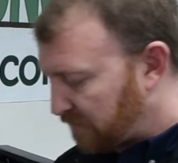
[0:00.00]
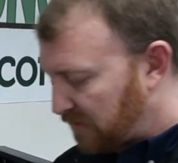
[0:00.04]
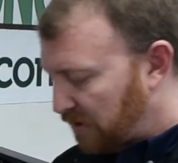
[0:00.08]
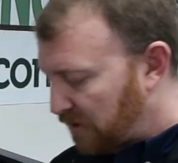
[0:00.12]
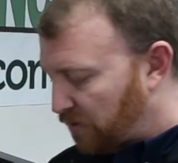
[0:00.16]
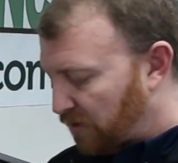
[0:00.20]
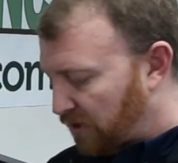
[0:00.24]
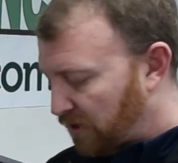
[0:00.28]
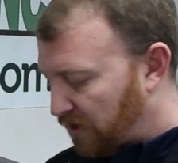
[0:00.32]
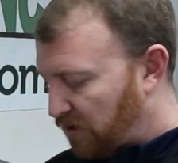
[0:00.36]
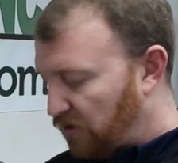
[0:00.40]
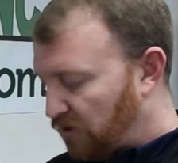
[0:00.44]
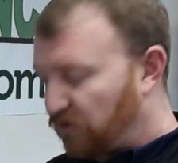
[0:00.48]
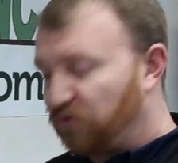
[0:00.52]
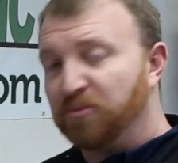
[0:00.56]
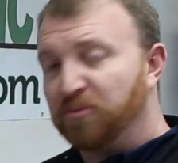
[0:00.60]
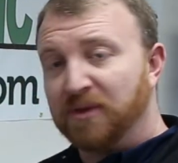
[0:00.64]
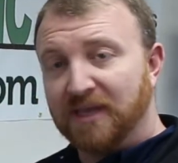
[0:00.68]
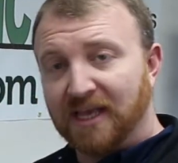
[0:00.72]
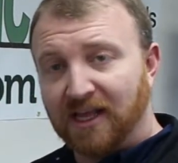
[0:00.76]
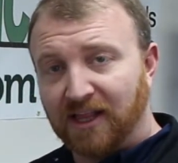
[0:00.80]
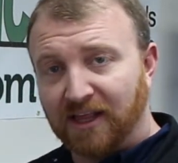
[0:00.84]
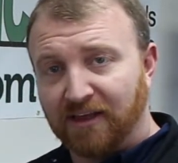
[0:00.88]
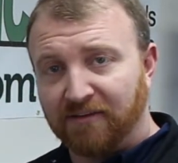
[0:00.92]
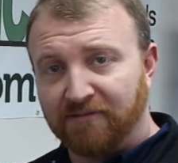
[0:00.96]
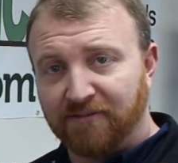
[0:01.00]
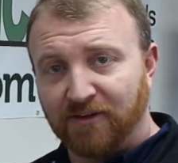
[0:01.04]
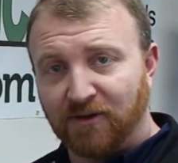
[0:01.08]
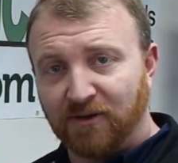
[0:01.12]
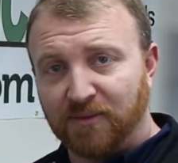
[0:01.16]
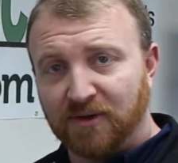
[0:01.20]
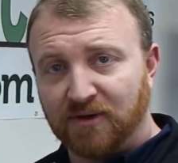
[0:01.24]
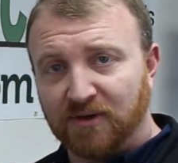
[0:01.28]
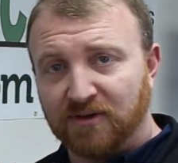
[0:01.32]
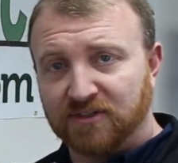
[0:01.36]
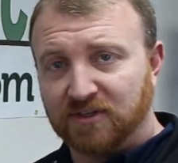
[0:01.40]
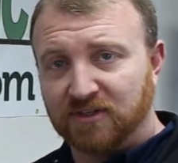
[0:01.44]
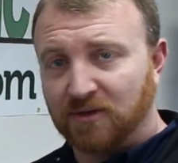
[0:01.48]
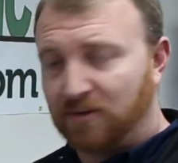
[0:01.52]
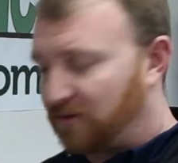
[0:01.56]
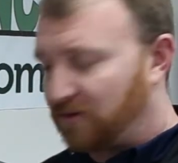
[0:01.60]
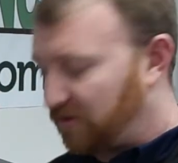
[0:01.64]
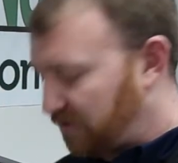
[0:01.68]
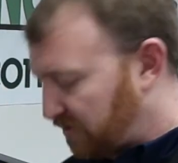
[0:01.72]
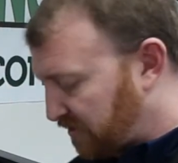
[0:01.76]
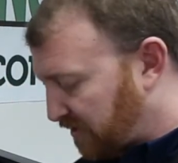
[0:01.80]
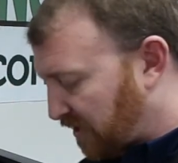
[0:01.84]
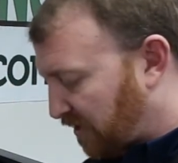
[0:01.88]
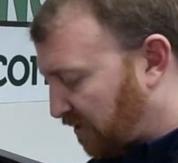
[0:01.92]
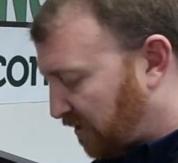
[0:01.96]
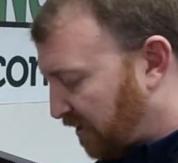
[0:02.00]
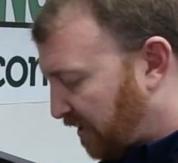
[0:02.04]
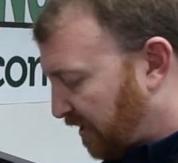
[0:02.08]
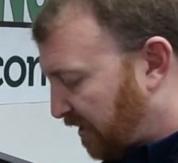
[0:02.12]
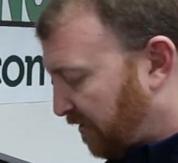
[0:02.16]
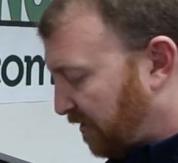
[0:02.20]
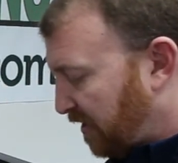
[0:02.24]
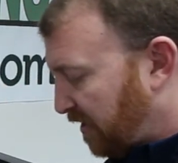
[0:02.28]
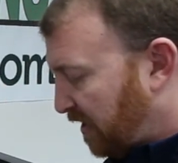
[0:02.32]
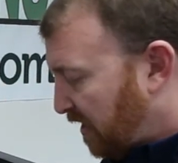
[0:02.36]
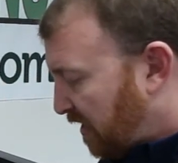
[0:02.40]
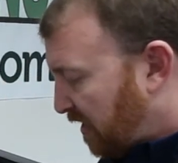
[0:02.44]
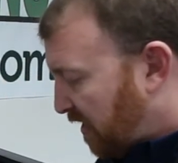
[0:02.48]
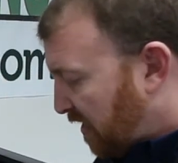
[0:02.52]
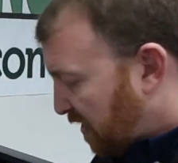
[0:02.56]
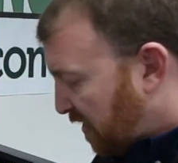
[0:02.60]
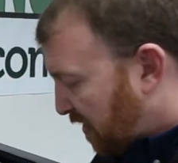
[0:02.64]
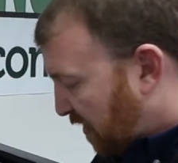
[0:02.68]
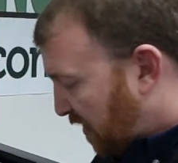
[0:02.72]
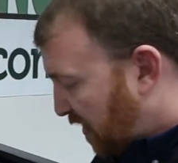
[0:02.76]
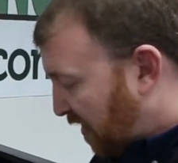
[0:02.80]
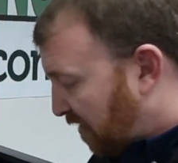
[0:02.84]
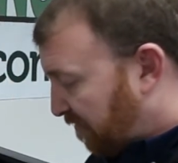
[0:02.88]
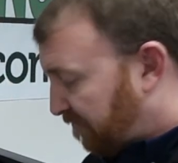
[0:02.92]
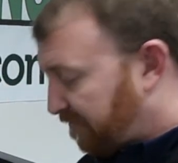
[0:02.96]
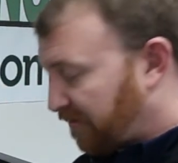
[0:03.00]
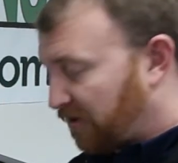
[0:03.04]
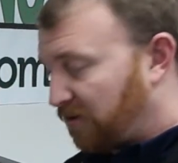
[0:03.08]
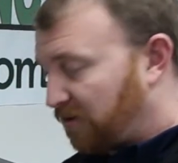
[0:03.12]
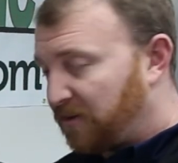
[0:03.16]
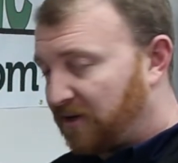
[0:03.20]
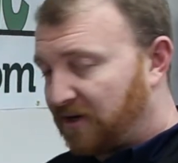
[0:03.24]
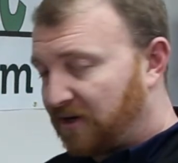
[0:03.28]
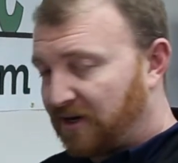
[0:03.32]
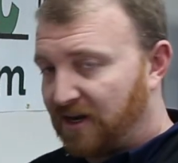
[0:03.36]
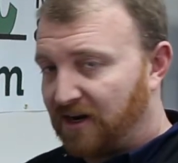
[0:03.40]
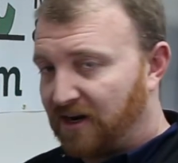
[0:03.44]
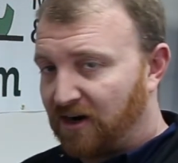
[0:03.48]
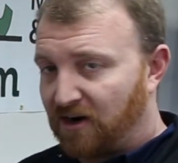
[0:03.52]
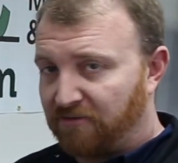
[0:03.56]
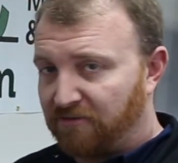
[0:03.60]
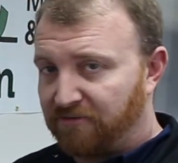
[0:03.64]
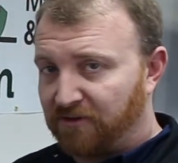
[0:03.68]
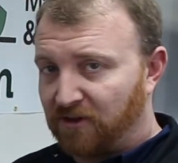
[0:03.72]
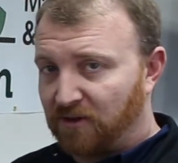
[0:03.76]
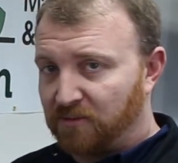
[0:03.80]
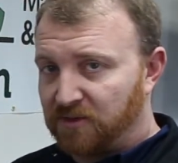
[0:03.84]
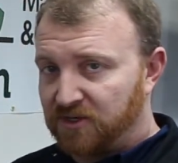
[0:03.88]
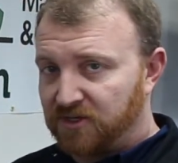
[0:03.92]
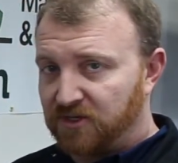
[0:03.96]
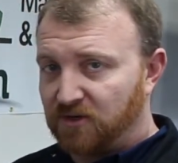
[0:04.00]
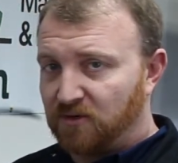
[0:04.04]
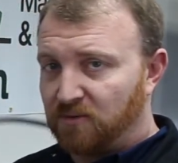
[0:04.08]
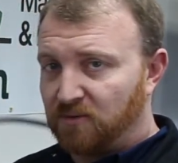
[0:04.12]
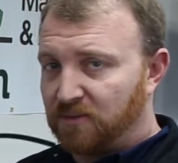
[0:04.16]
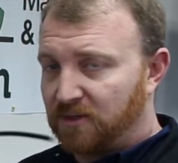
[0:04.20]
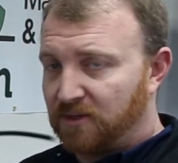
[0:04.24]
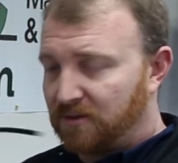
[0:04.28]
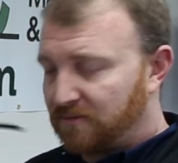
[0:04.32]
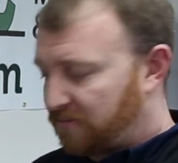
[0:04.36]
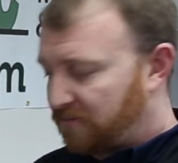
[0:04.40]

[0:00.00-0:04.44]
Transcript: We're going to use P L A filament, so we'll install our uh, filament and our filament tube,